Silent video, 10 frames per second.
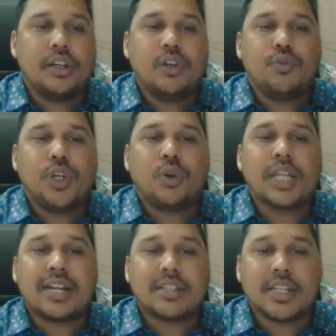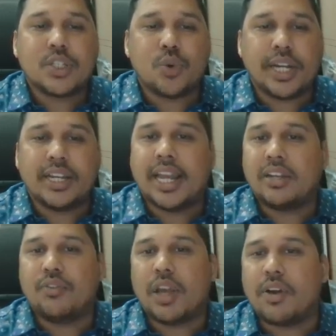We know the answer is 29.
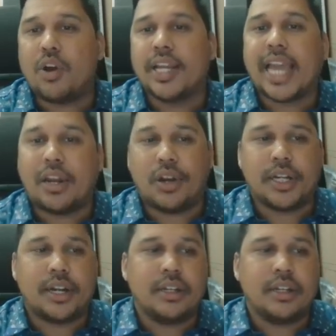We have already calculated.